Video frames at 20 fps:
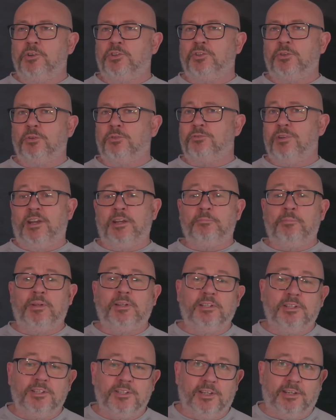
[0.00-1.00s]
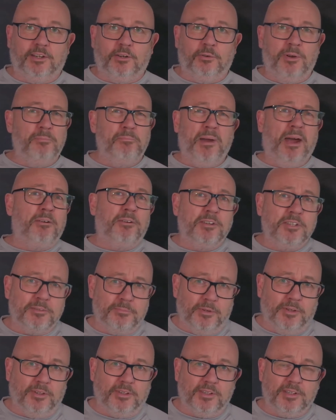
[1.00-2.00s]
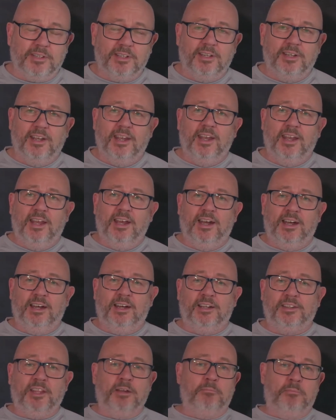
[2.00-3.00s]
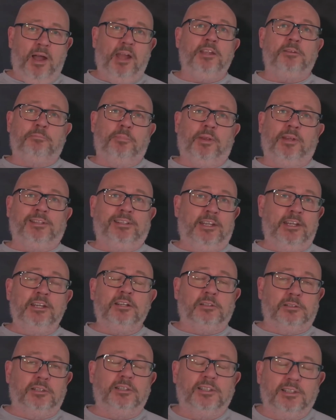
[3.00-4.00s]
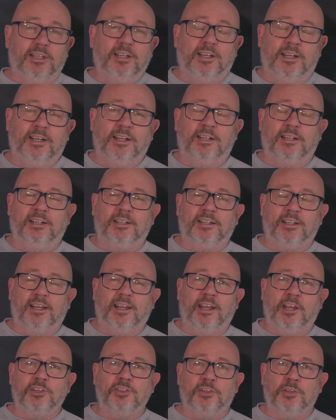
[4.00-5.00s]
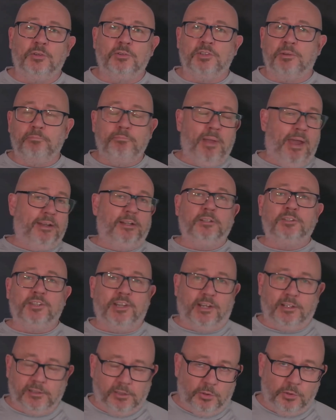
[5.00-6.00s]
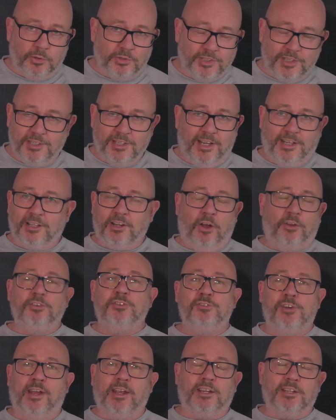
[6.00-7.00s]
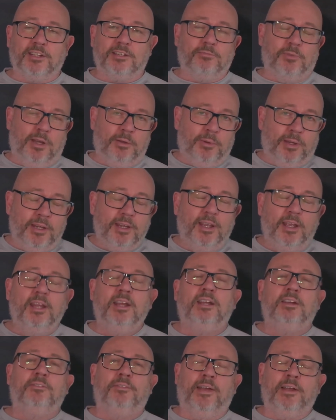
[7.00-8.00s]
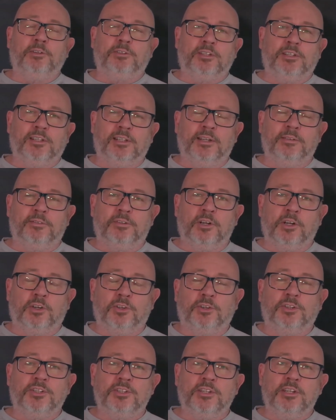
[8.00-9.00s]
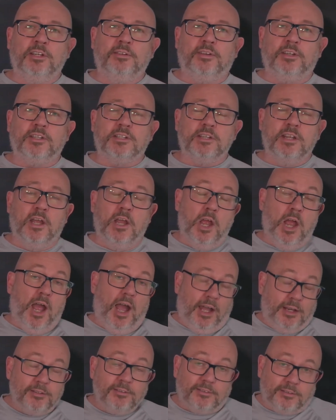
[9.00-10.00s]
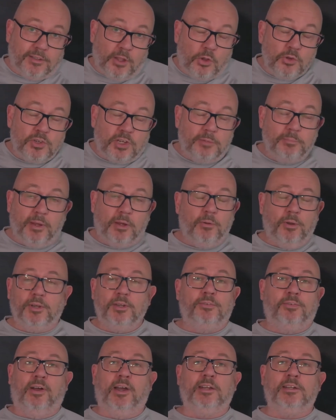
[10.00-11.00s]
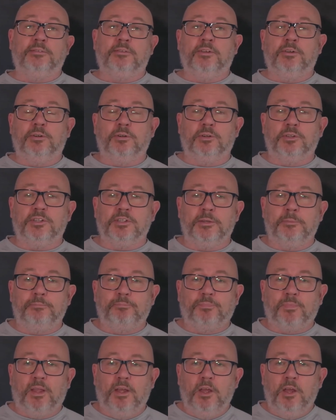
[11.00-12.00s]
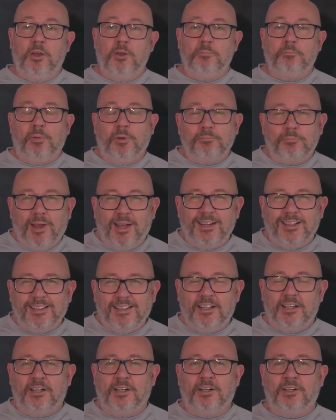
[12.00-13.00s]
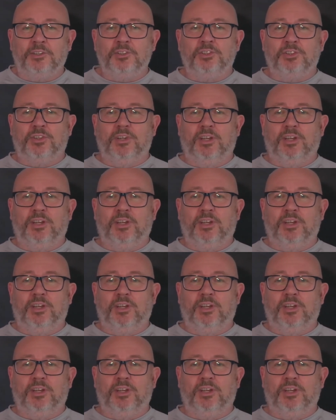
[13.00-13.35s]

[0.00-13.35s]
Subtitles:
credibility or embarrassment. There might be legal issues and penalty clauses in contracts where we fail to deliver a good service, and those can be quantified, of course. But by and large,